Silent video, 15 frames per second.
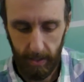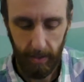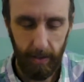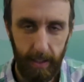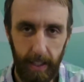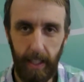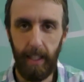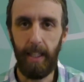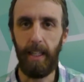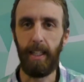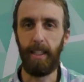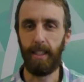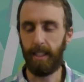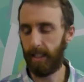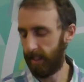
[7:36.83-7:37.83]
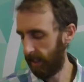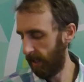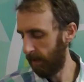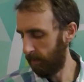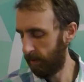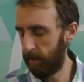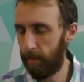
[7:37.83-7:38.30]
Okay, and it's
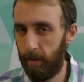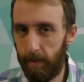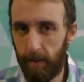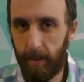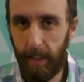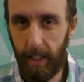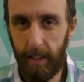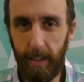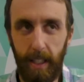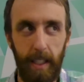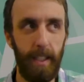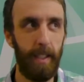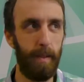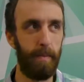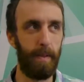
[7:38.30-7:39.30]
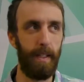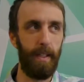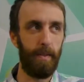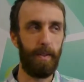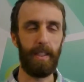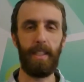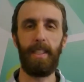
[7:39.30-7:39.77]
time to move around a little
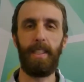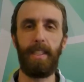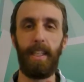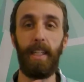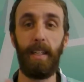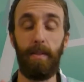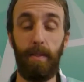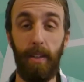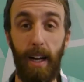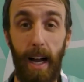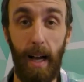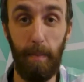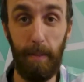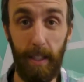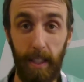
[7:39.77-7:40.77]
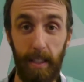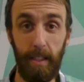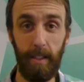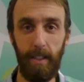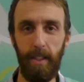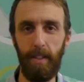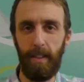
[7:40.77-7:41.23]
bit. We're gonna sing If You're Happy and
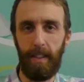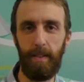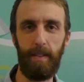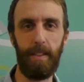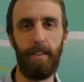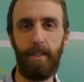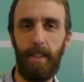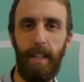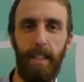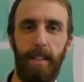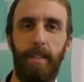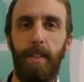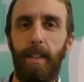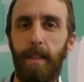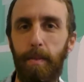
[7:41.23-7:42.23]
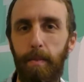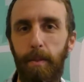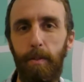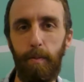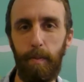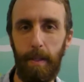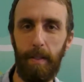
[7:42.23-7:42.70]
You Know It. We'll try to do a little
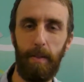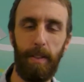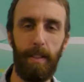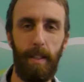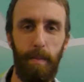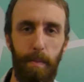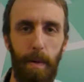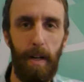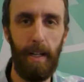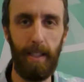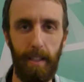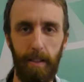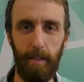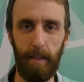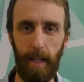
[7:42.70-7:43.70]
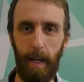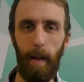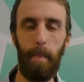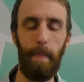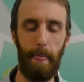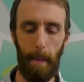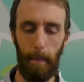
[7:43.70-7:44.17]
movement with our body,
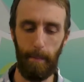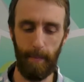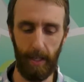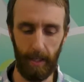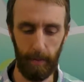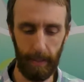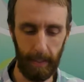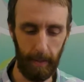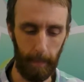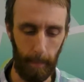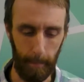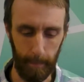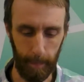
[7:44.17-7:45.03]
okay? Here we go.